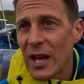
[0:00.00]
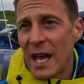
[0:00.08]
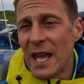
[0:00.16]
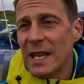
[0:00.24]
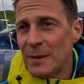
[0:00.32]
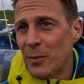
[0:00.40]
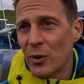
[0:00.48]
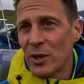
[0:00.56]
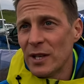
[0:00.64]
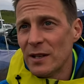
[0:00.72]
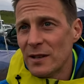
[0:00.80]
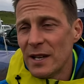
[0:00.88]
at any
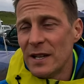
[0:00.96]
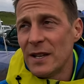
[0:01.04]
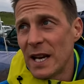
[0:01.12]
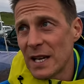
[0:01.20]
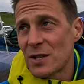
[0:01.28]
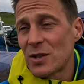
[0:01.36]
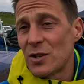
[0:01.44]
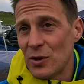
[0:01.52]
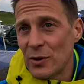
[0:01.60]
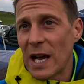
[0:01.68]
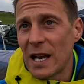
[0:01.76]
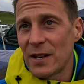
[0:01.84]
point in the next
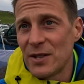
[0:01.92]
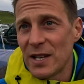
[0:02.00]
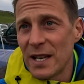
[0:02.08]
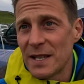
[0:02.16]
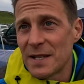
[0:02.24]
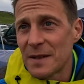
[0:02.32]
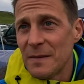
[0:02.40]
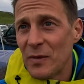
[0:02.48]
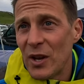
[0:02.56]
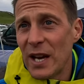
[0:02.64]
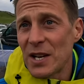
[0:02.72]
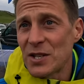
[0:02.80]
2 calendar years.
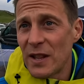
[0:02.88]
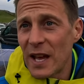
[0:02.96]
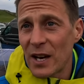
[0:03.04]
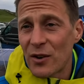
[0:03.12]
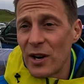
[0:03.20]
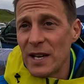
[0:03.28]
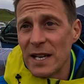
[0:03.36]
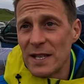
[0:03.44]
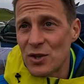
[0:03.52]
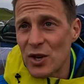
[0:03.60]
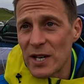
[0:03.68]
And actually that credit is